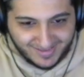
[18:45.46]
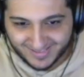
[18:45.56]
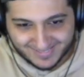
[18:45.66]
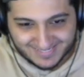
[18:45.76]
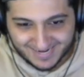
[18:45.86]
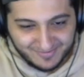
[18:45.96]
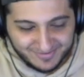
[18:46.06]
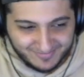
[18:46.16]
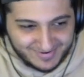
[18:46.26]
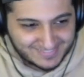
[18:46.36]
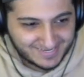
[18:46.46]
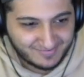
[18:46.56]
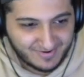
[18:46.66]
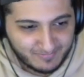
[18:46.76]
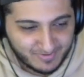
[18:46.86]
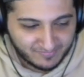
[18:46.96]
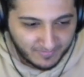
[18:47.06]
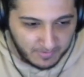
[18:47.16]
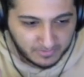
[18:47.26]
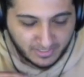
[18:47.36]
it's not what you want to see, right? But if
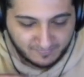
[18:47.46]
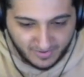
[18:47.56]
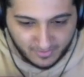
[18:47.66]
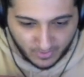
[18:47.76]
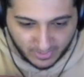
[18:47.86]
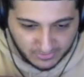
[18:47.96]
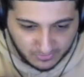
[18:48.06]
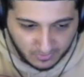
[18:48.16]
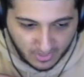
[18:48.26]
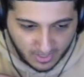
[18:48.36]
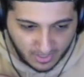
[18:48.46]
I'm able to like find a way to